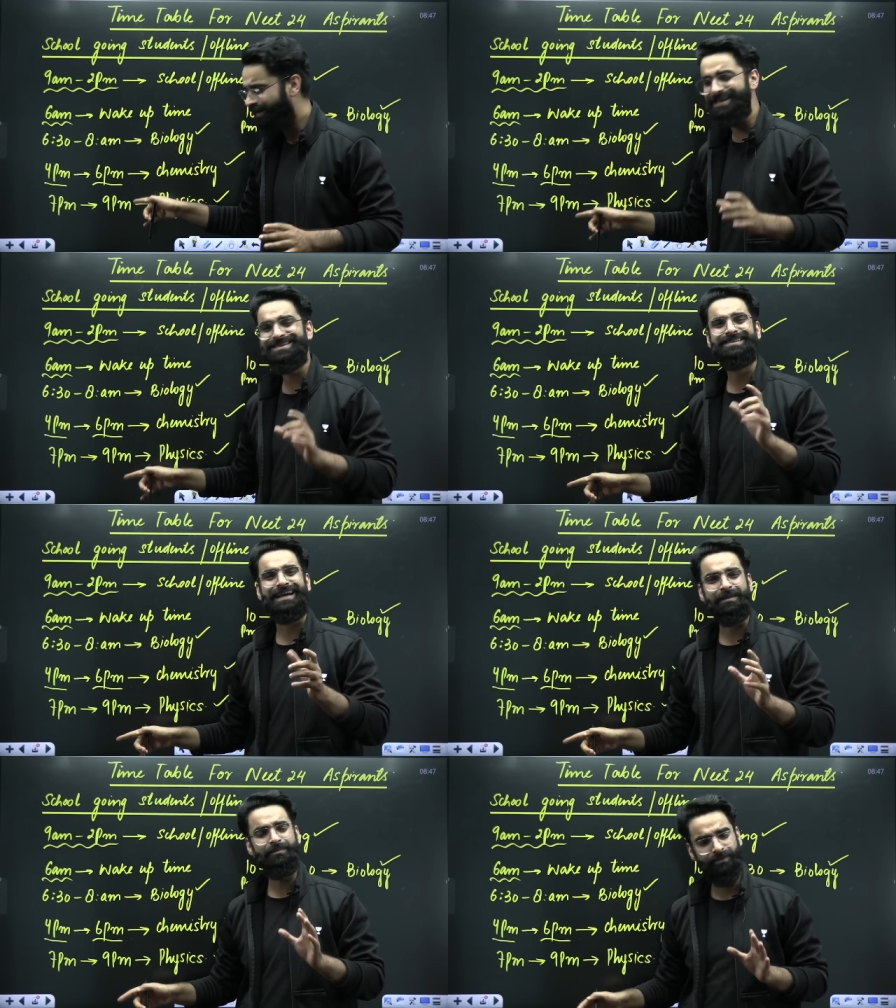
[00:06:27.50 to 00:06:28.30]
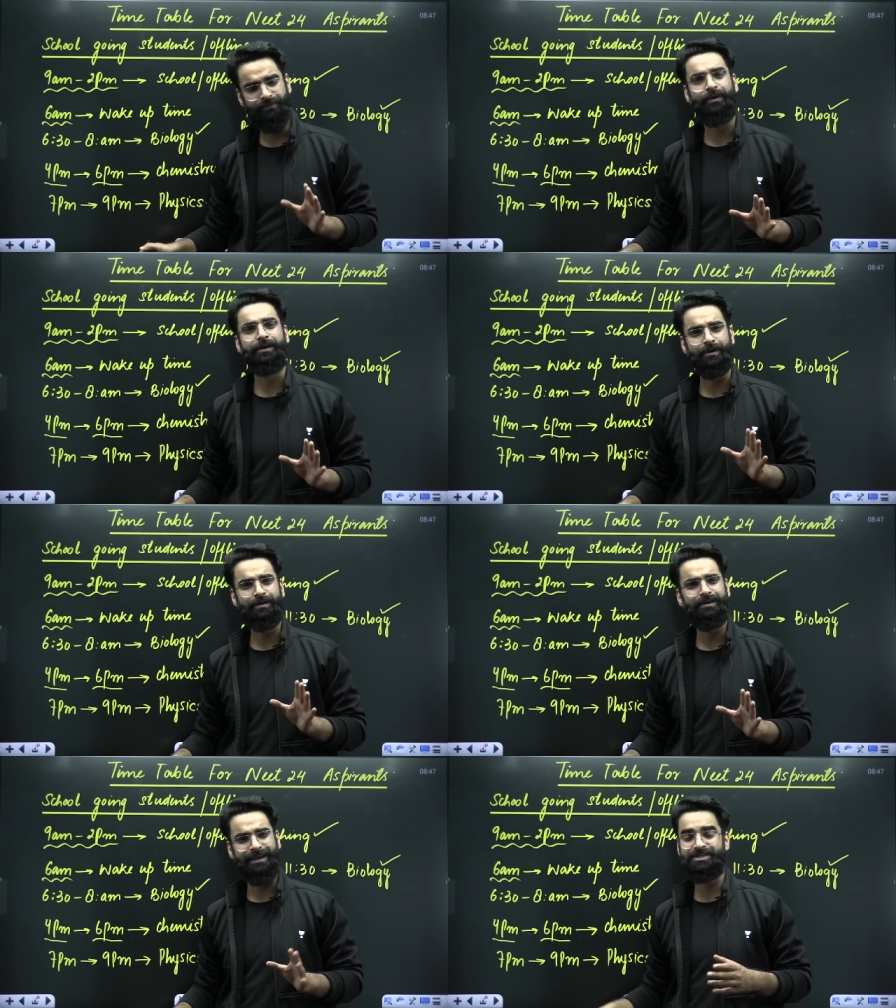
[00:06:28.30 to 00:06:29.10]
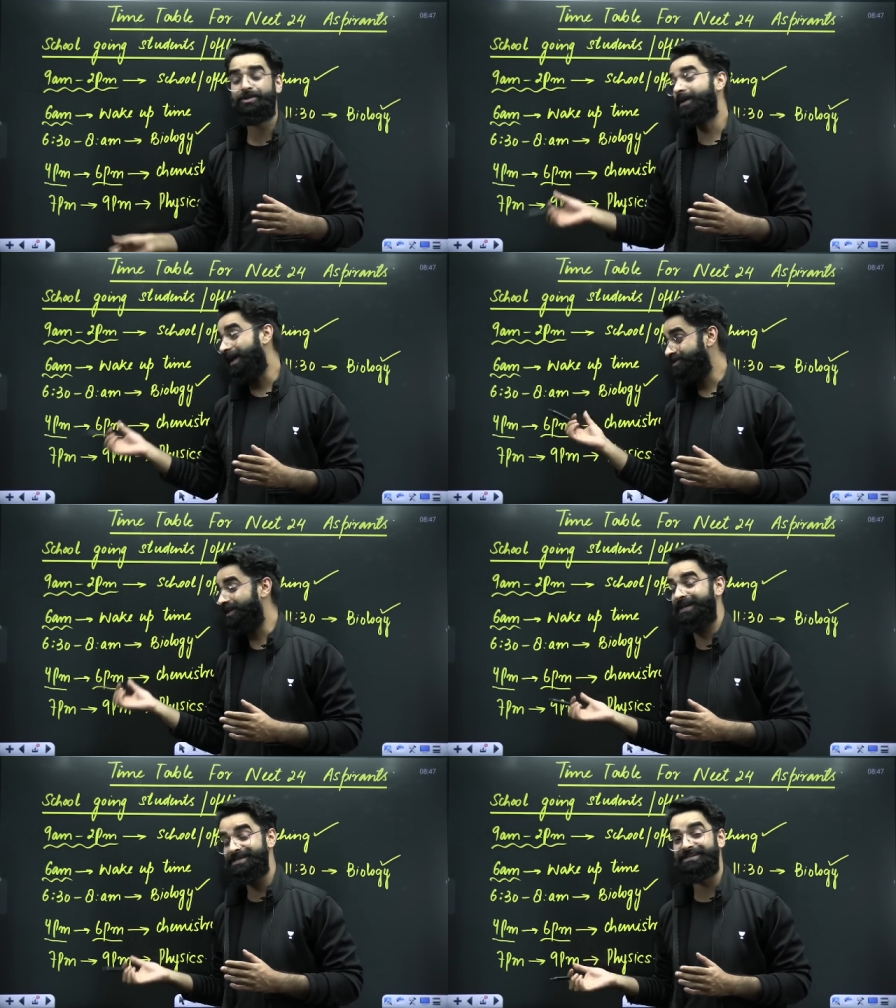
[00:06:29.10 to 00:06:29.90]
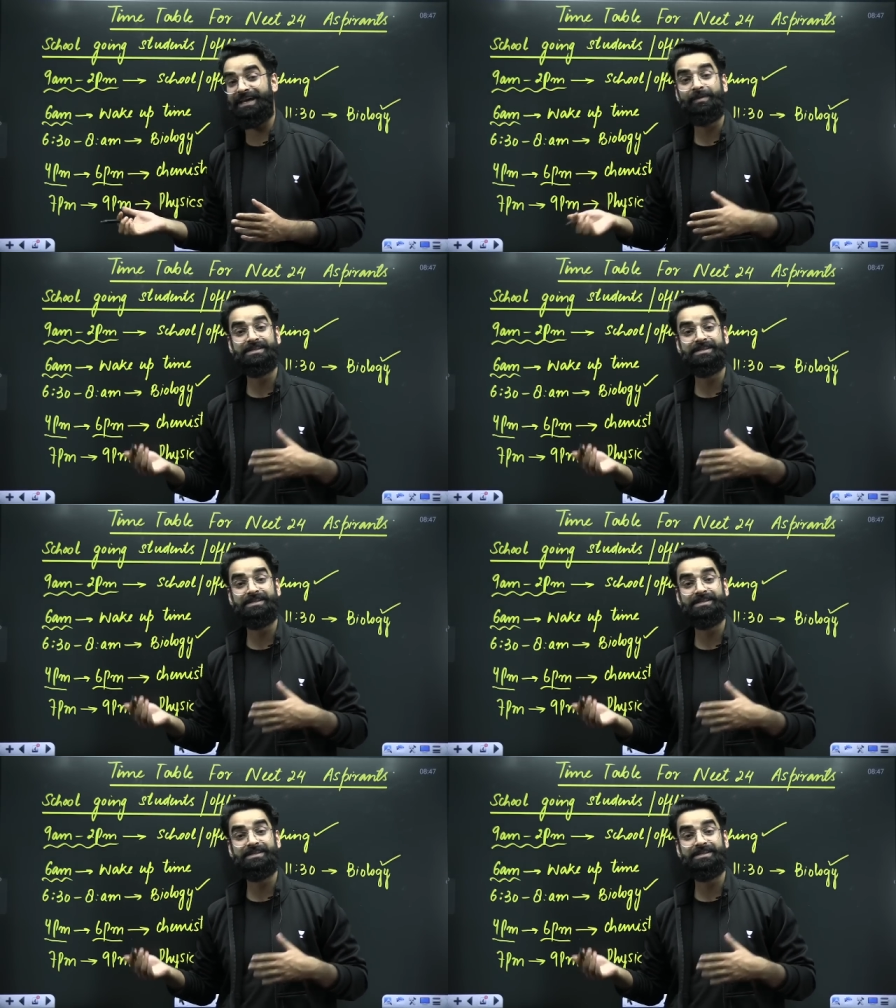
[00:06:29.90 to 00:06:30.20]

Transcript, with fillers: less time for your, it's not actually less time,